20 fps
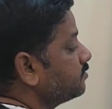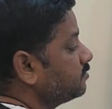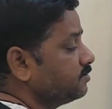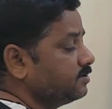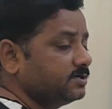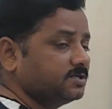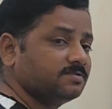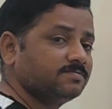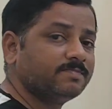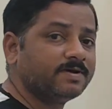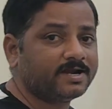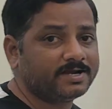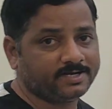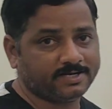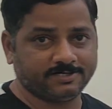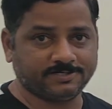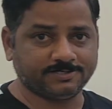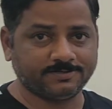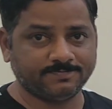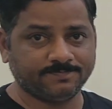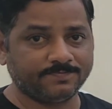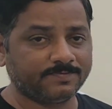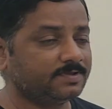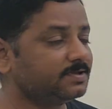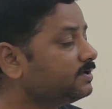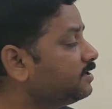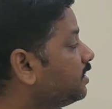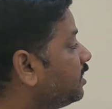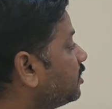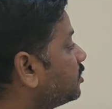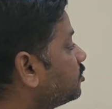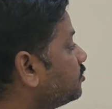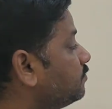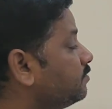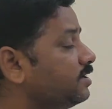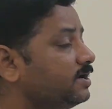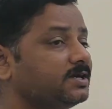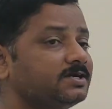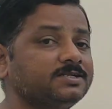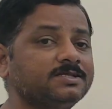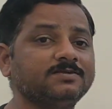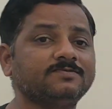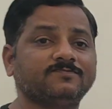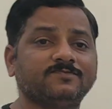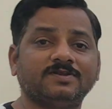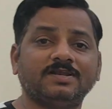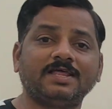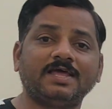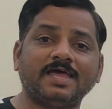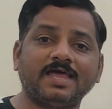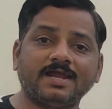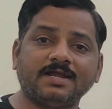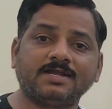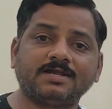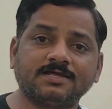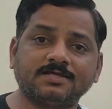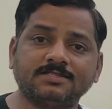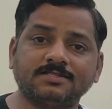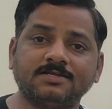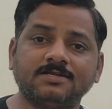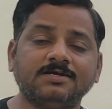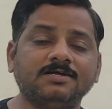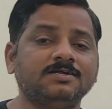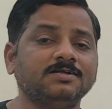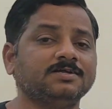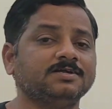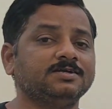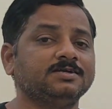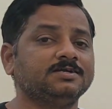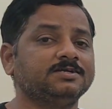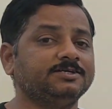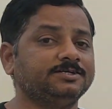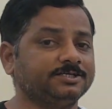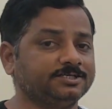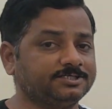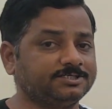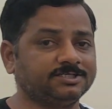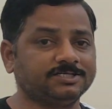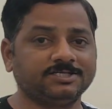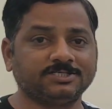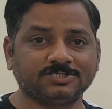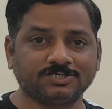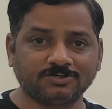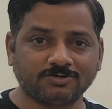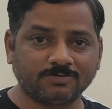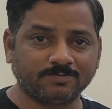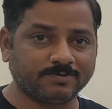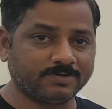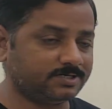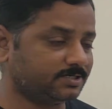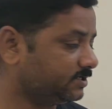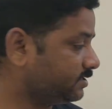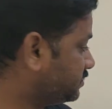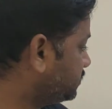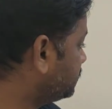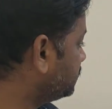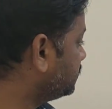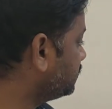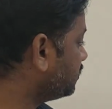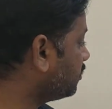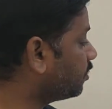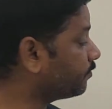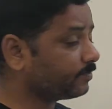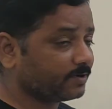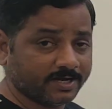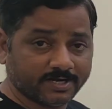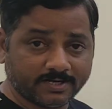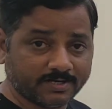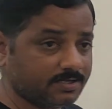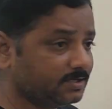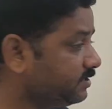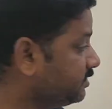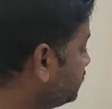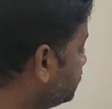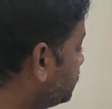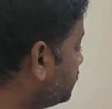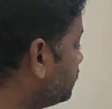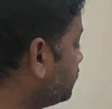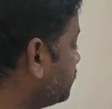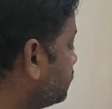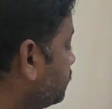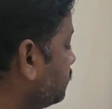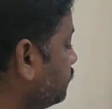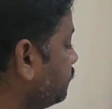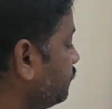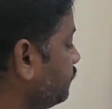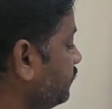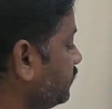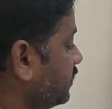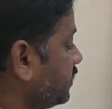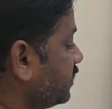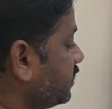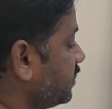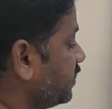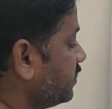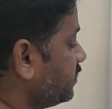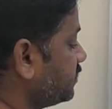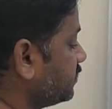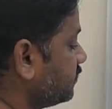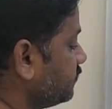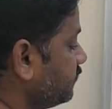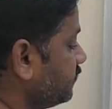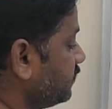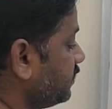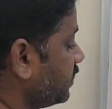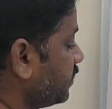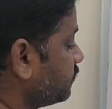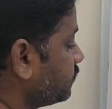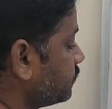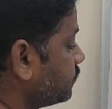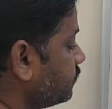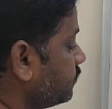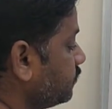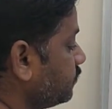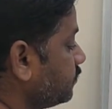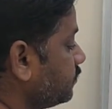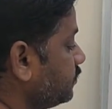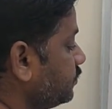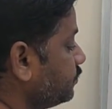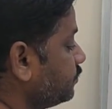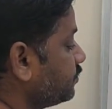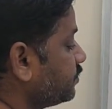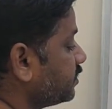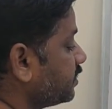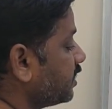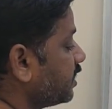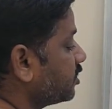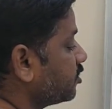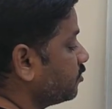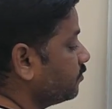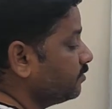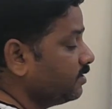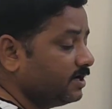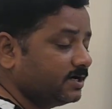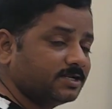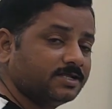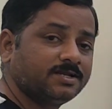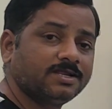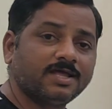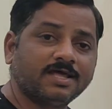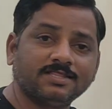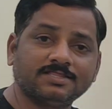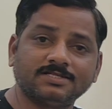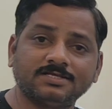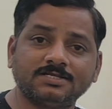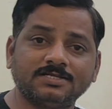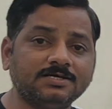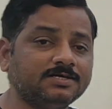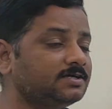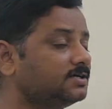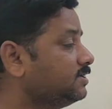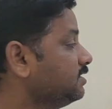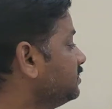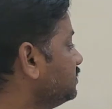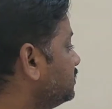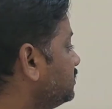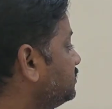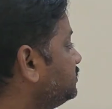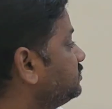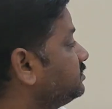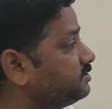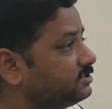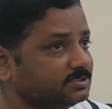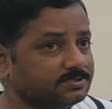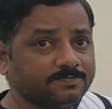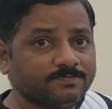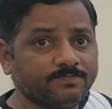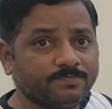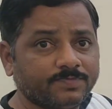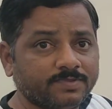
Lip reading: So it is mandate. Accumulator will act as a destination operand. Here also we can write, we have to use accumulator as a register.